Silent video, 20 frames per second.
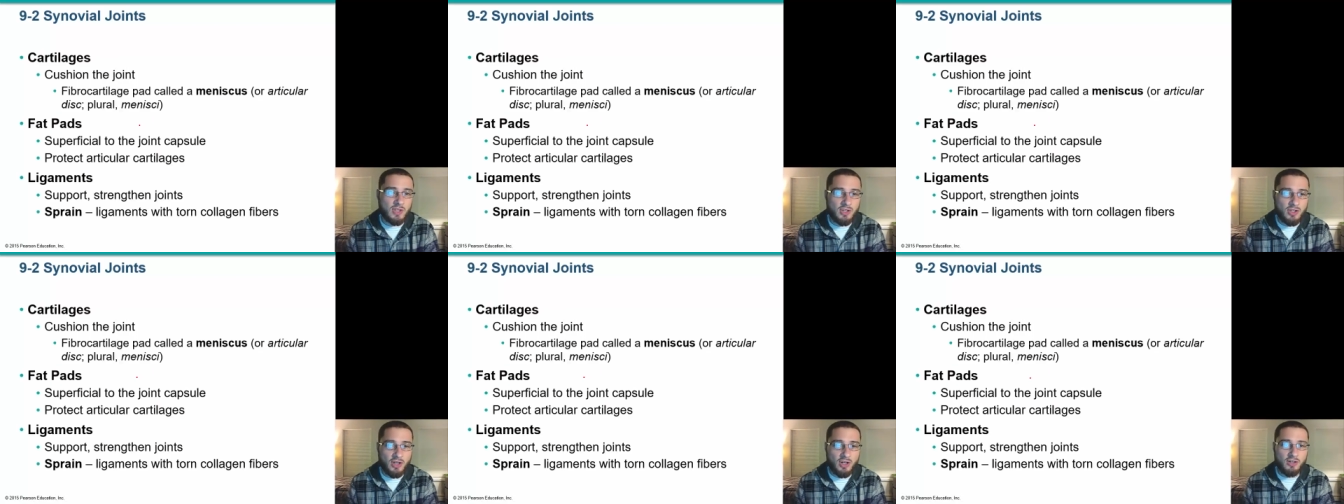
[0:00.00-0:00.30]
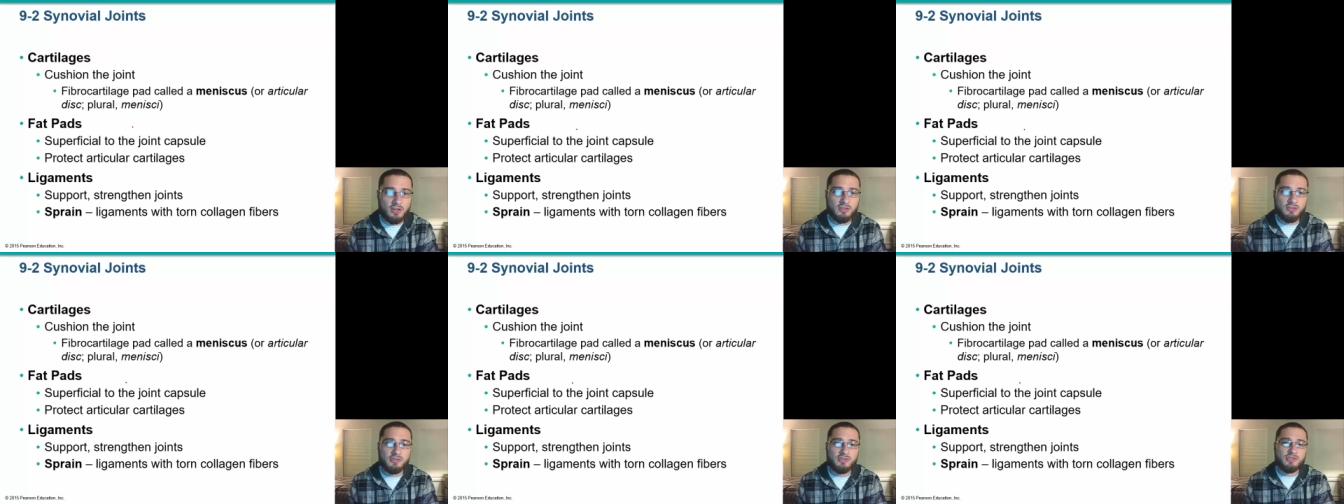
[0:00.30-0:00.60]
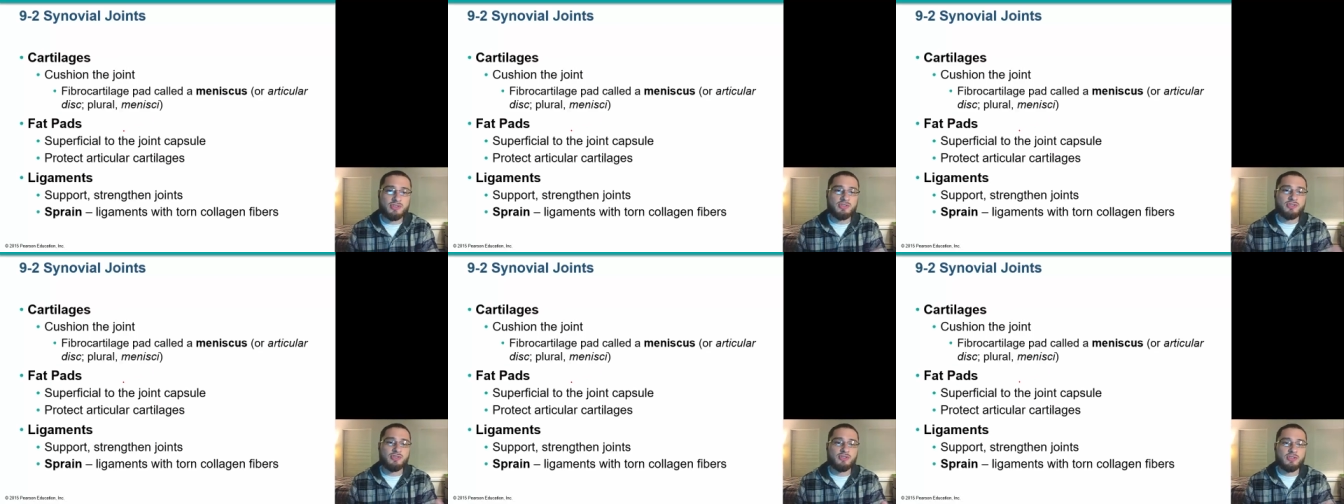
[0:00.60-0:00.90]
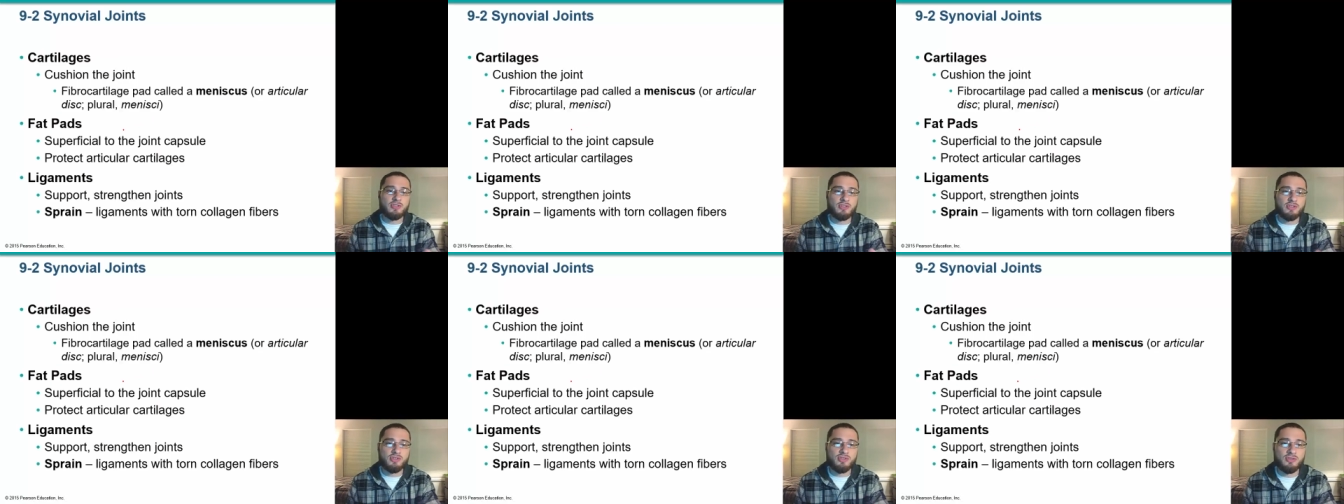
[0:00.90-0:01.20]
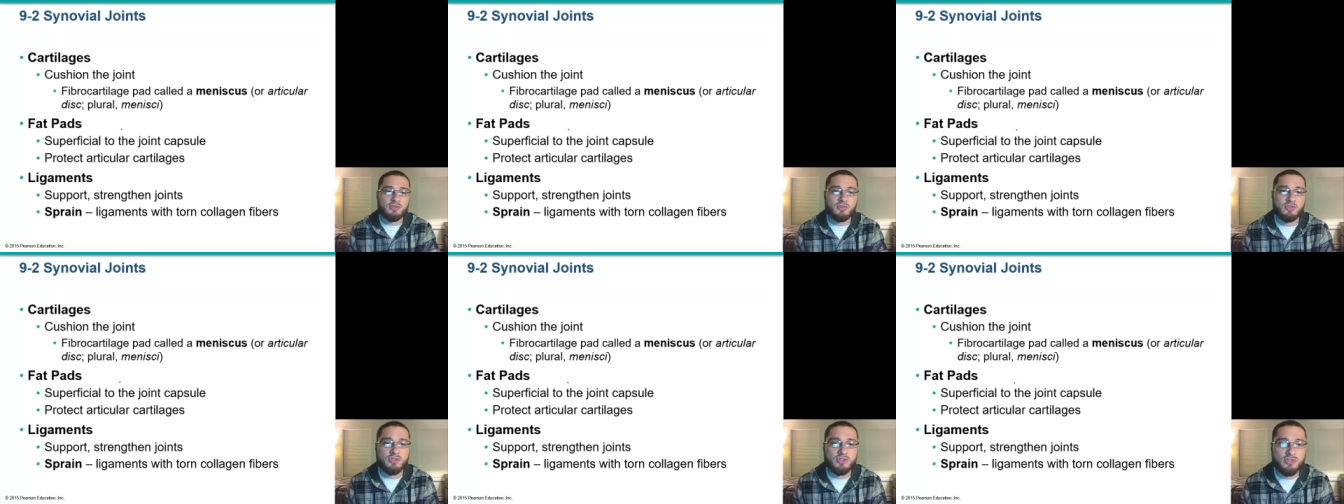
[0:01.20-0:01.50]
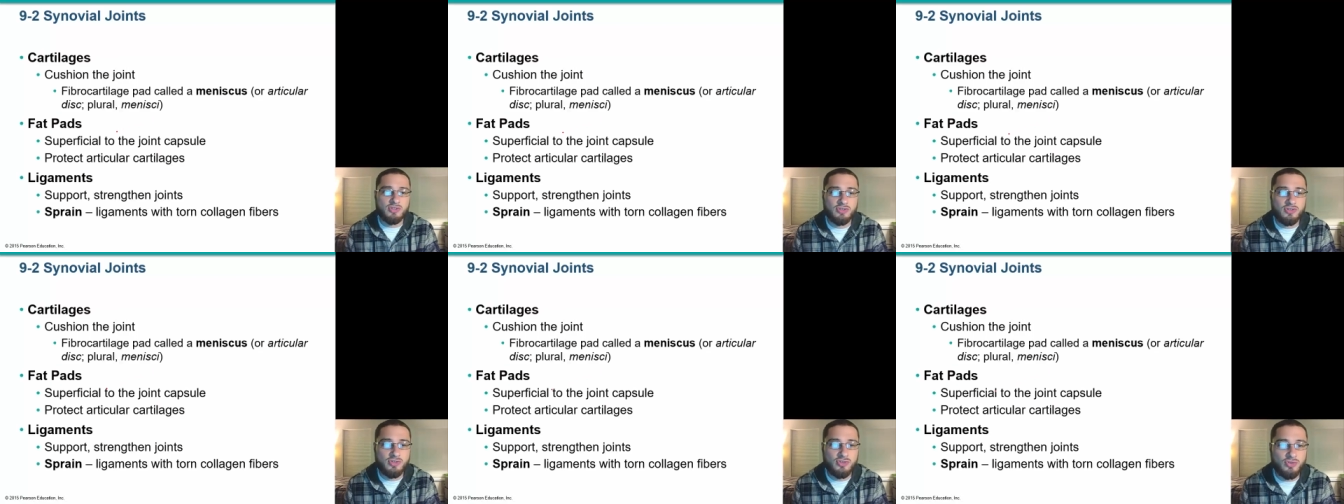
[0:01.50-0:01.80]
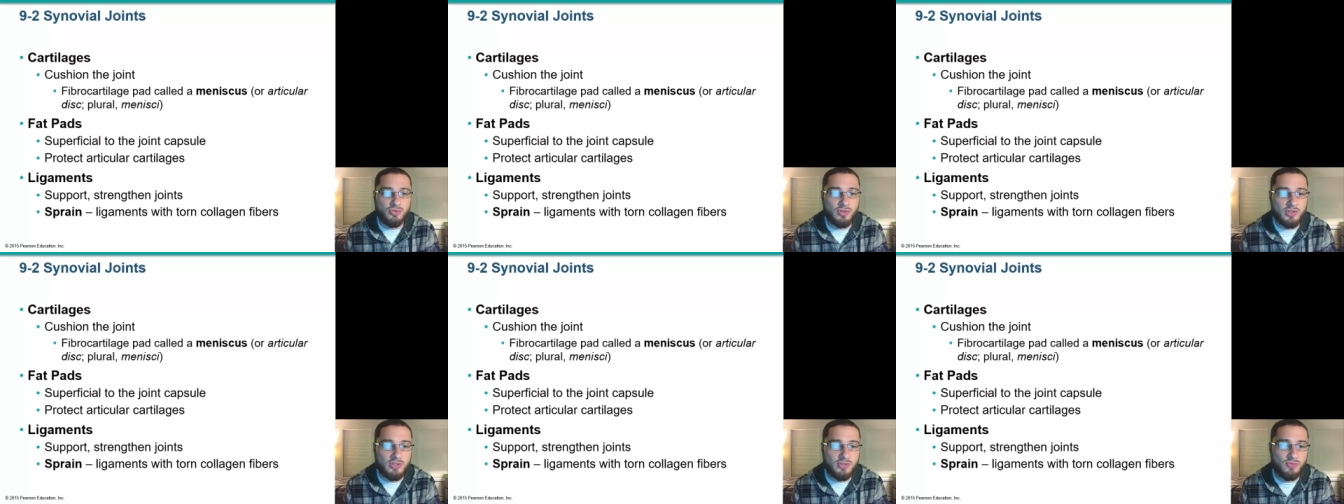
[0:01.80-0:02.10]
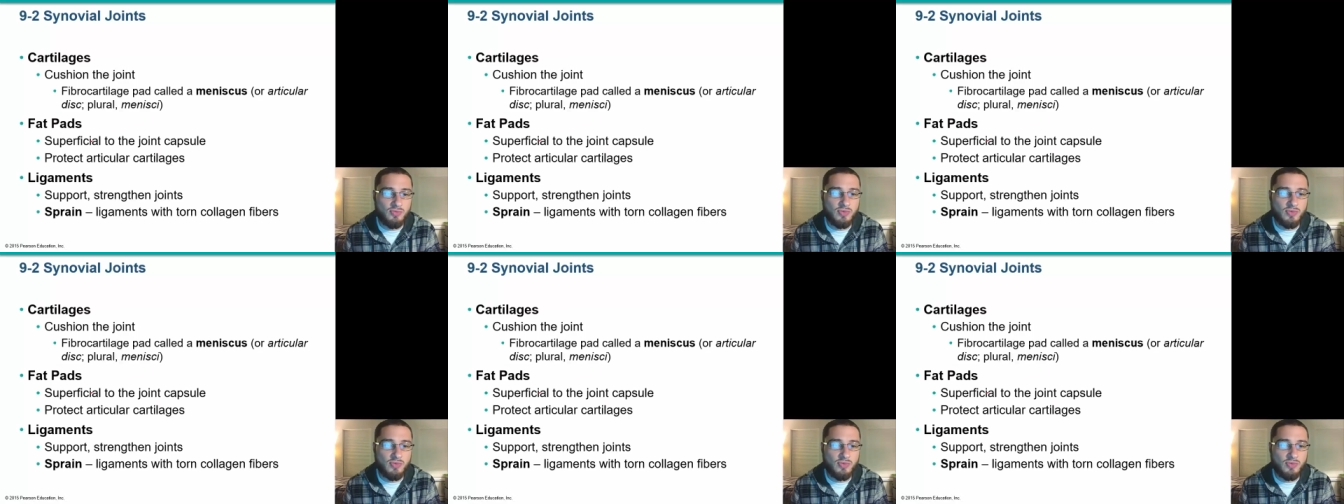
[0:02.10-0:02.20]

Cartilages are going to cushion the joint.